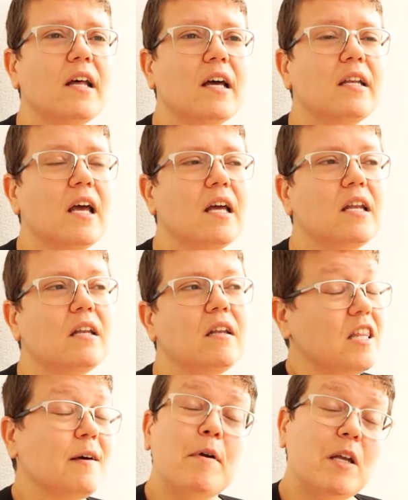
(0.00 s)
And
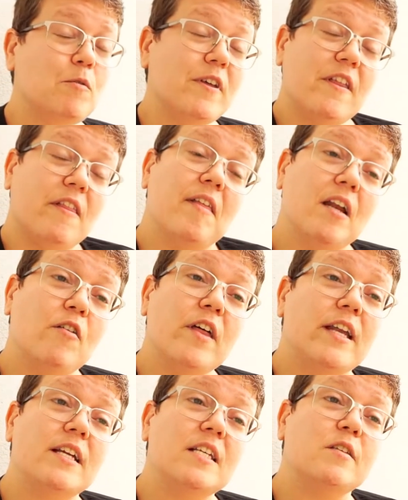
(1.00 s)
the main way that they know
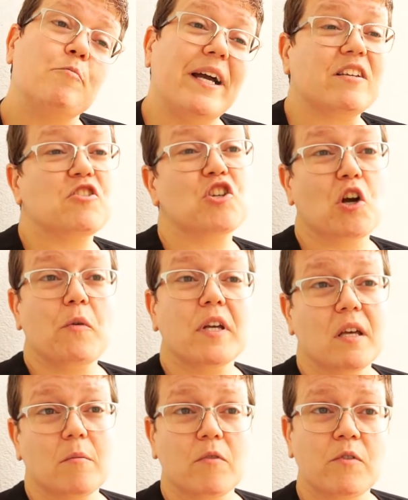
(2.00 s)
that is by us showing them,